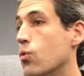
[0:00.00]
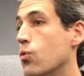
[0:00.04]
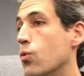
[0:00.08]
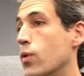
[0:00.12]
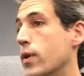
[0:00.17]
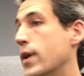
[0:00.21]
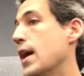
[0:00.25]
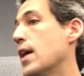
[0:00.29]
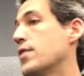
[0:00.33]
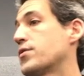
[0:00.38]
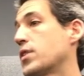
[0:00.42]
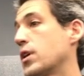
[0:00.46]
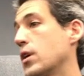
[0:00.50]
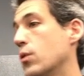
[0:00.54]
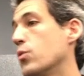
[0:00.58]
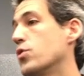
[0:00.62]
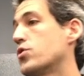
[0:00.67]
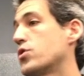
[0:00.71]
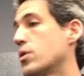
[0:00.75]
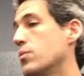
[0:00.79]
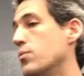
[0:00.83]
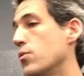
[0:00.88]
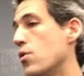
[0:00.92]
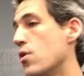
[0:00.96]
when asking
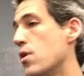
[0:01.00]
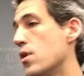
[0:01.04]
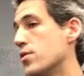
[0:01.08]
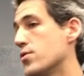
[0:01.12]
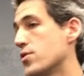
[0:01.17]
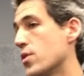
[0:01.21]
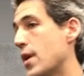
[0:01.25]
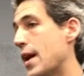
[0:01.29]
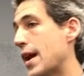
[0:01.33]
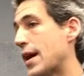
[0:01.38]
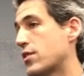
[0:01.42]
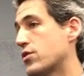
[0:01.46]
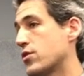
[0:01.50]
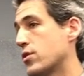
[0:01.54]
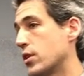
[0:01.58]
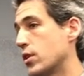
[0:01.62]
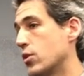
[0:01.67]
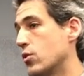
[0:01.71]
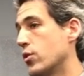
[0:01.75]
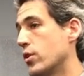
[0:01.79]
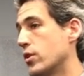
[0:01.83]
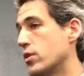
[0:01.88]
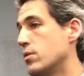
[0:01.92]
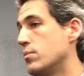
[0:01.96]
which communities are actually
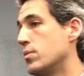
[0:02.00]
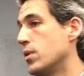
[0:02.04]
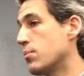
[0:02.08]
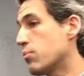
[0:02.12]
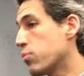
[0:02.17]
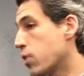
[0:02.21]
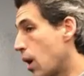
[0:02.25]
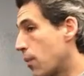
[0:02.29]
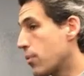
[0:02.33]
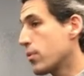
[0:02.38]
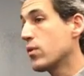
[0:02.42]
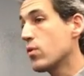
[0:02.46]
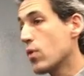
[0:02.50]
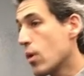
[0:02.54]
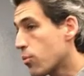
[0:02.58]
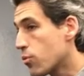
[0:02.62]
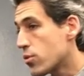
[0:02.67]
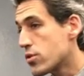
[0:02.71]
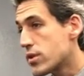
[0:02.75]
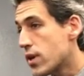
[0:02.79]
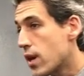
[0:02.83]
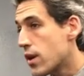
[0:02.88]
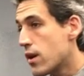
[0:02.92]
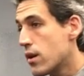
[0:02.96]
going to be properly
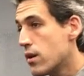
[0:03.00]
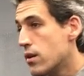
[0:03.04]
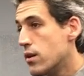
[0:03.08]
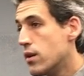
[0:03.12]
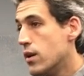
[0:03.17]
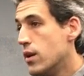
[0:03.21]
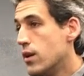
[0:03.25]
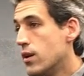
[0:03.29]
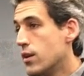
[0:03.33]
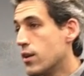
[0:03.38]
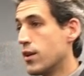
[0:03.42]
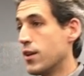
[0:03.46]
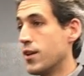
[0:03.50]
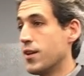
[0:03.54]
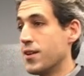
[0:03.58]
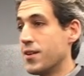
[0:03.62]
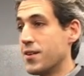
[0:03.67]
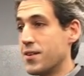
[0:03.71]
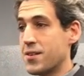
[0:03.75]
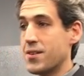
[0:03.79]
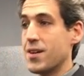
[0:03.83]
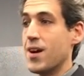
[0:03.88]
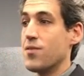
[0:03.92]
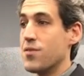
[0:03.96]
represented
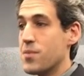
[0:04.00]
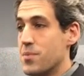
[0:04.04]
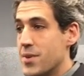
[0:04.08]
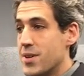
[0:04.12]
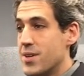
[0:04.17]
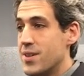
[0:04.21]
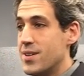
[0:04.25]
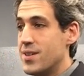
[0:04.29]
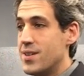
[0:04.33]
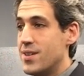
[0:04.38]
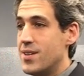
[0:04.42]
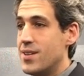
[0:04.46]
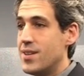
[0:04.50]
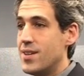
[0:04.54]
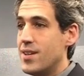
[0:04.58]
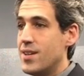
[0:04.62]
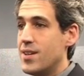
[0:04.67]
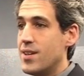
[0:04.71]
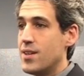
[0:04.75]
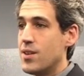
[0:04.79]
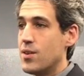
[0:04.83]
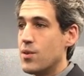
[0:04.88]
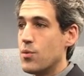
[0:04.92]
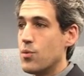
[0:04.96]
in government,
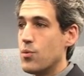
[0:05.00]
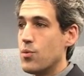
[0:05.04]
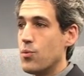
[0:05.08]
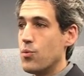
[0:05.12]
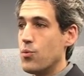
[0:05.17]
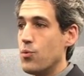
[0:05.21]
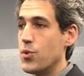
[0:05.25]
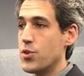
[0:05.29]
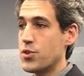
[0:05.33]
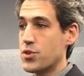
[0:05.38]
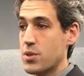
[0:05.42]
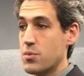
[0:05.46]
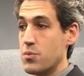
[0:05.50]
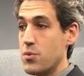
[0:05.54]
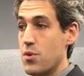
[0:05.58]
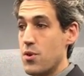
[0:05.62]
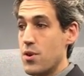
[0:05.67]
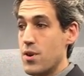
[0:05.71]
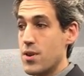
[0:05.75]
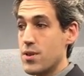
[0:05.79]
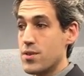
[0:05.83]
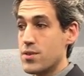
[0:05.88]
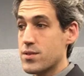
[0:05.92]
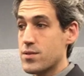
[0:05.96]
which
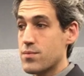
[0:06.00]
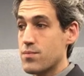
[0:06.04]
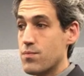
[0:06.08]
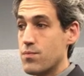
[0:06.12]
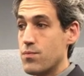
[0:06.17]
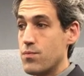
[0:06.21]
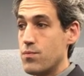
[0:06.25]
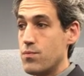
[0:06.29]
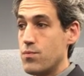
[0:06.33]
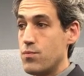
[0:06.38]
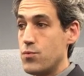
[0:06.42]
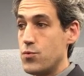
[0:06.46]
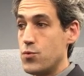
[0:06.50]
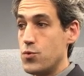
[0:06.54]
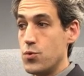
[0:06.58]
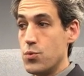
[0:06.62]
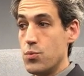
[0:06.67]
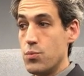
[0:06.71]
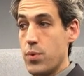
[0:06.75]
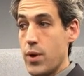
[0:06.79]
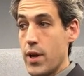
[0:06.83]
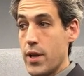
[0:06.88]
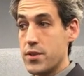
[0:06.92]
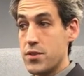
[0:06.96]
communities do
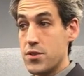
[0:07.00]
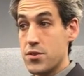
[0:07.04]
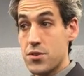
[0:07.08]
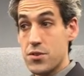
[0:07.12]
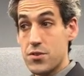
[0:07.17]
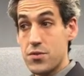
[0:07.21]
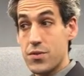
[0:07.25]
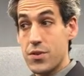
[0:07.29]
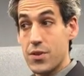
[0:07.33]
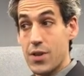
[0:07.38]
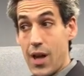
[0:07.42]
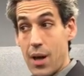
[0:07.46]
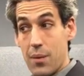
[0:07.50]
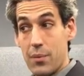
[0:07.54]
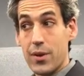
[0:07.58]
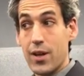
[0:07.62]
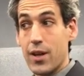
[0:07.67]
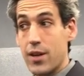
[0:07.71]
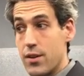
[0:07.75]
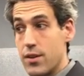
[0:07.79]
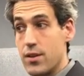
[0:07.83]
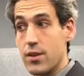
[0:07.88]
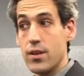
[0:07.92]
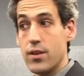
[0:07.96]
politicians feel
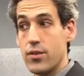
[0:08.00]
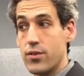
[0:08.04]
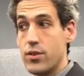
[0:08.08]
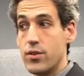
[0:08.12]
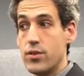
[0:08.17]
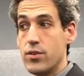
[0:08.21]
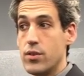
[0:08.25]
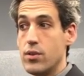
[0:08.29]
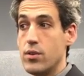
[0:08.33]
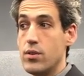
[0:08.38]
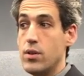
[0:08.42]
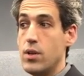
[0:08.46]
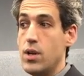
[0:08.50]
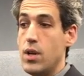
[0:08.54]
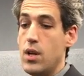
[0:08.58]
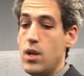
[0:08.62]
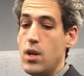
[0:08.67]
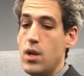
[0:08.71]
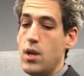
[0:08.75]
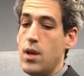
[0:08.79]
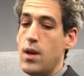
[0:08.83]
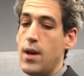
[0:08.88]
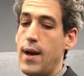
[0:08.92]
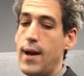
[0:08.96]
obligated to listen to.
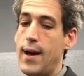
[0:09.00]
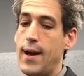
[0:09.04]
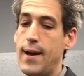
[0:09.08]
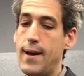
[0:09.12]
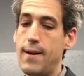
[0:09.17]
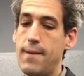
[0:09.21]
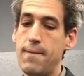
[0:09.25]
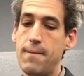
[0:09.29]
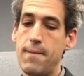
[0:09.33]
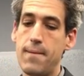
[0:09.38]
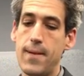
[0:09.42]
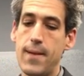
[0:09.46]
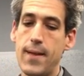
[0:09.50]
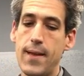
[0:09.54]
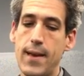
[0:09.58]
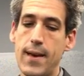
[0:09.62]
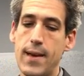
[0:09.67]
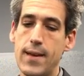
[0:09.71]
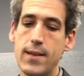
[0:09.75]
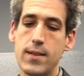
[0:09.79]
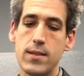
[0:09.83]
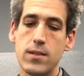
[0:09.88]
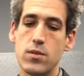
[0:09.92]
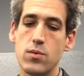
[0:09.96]

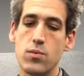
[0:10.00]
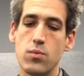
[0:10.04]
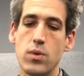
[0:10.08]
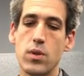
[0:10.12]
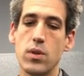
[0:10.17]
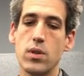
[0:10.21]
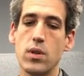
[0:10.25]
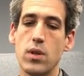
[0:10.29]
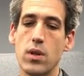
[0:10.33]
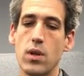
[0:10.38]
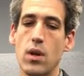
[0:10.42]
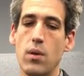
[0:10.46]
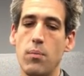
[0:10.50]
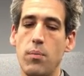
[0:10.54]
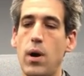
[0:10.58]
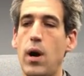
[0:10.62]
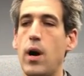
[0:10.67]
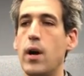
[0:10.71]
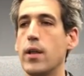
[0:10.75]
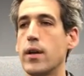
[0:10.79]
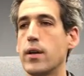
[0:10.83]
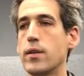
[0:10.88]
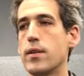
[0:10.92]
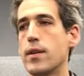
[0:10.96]
And it's really
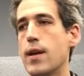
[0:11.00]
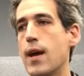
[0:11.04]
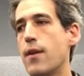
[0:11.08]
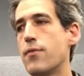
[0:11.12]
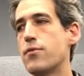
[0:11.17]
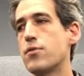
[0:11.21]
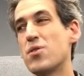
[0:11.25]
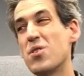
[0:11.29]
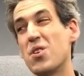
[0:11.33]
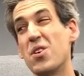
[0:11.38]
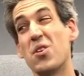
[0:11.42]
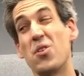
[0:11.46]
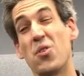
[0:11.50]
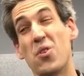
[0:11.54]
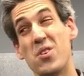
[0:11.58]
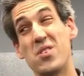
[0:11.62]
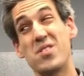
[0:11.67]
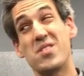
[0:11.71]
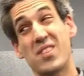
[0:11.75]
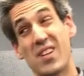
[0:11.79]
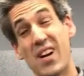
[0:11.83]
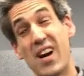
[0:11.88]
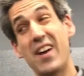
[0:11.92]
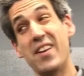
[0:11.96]
appalling that after Illinois has
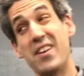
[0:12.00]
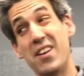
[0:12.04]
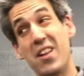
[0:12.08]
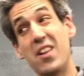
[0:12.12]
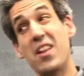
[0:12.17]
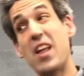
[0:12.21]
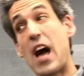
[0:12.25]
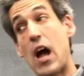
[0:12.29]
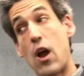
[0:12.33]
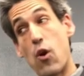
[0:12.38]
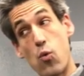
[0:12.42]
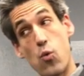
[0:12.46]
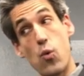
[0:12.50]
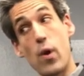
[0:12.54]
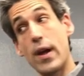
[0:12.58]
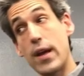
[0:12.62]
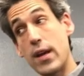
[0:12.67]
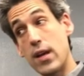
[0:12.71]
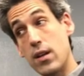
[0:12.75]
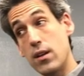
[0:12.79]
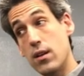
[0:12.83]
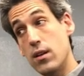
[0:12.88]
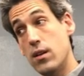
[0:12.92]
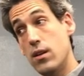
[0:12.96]
gotten a lot
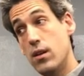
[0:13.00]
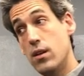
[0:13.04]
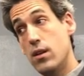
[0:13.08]
right